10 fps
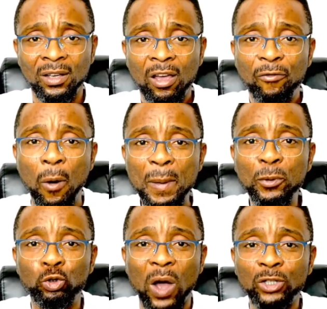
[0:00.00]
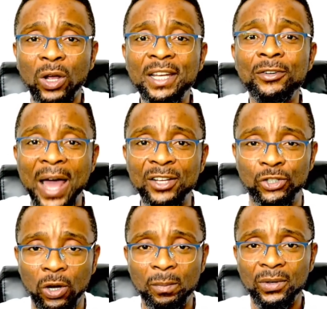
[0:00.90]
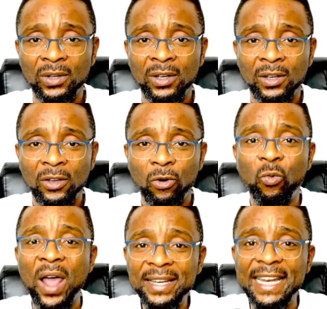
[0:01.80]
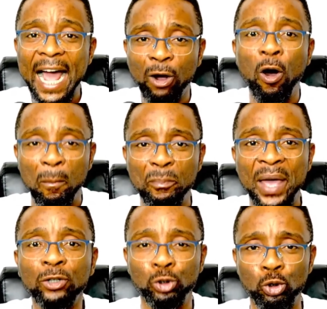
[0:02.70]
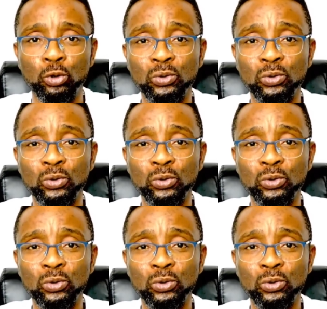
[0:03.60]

for people to actually rise up when they are compelled to.